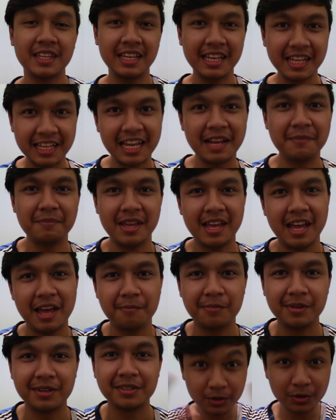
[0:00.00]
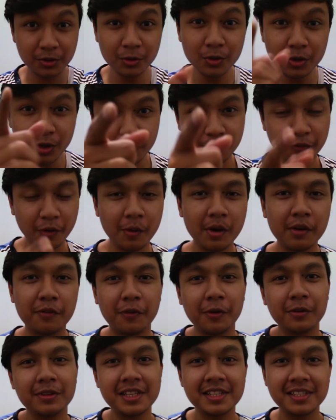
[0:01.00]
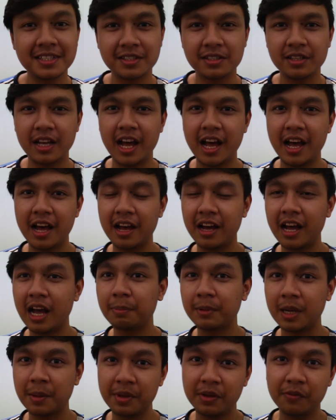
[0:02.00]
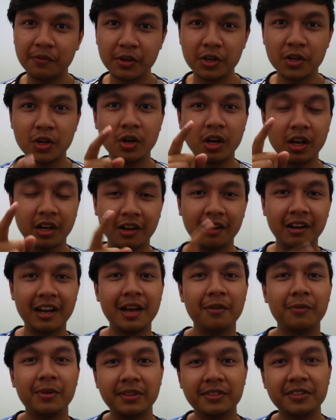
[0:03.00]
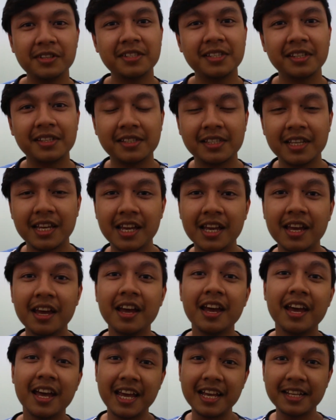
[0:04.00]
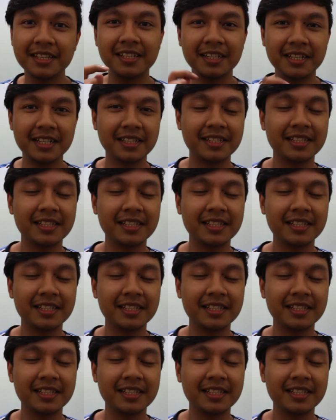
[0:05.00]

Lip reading: it can be happen. Do look forward for this upcoming video, a collab with 360 in City